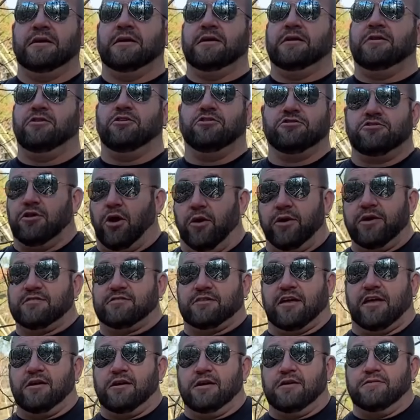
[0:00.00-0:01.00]
You notice
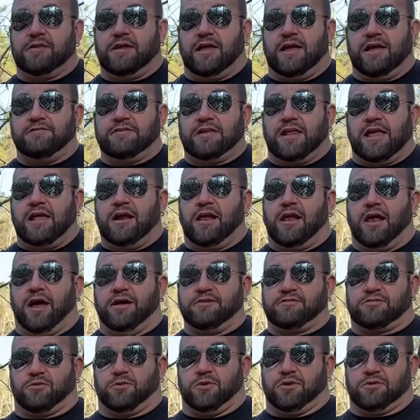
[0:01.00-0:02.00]
I don't even have an
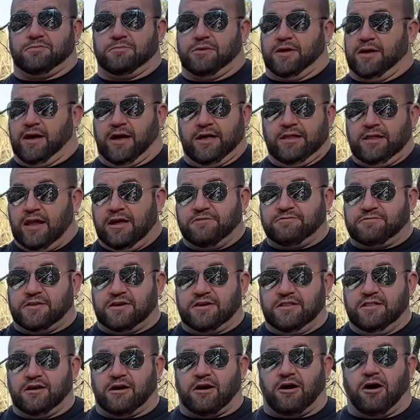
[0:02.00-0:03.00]
analyzer with me. I left it
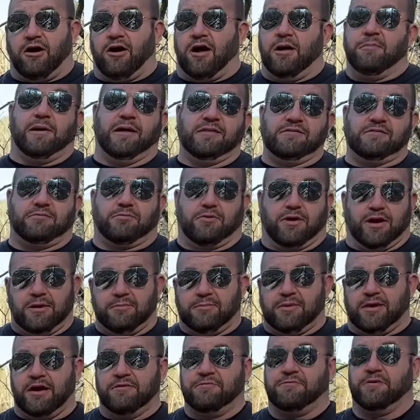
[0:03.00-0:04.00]
in the car. I meant to bring it,
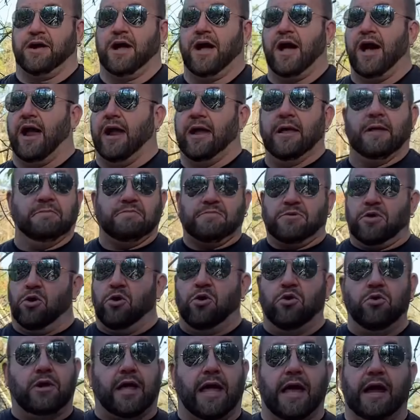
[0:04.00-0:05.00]
but I forgot.
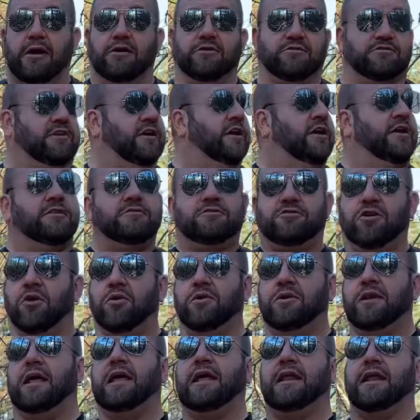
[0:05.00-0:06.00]
Who cares?
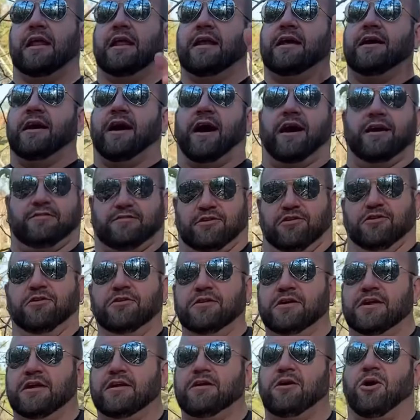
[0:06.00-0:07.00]
Don't need it. I tuned
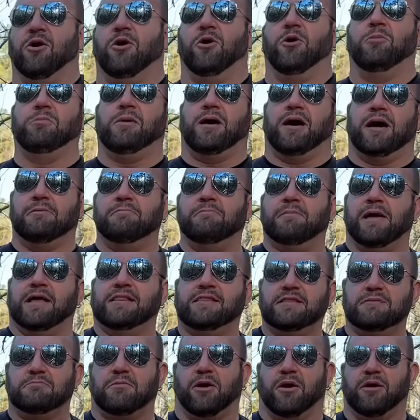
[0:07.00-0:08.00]
it at home. I made
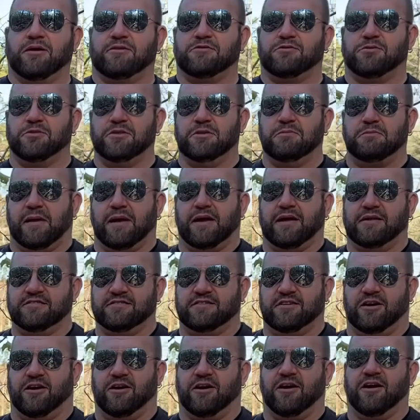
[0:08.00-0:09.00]
the marks where the bands
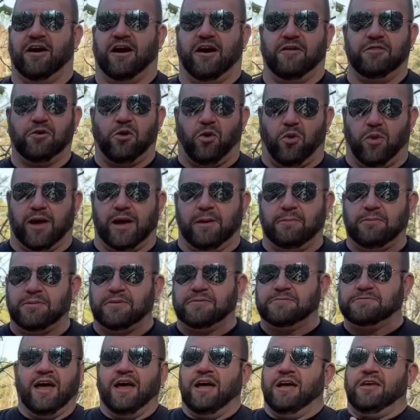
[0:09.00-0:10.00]
are on the whip.
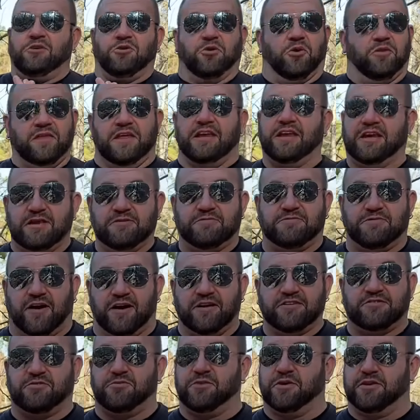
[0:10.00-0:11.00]
You only need to
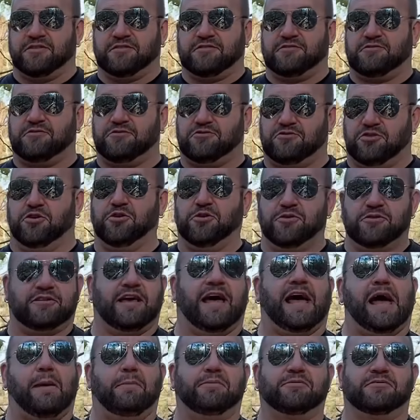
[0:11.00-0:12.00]
fuss with two
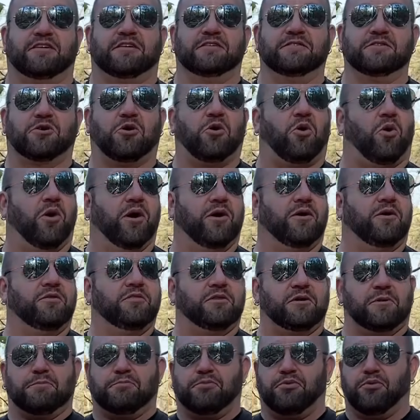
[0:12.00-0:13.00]
taps on the coil.
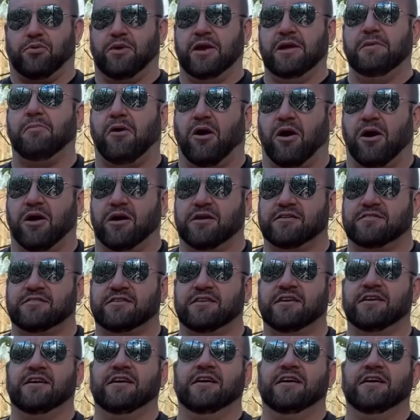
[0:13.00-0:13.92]
They're pre-marked.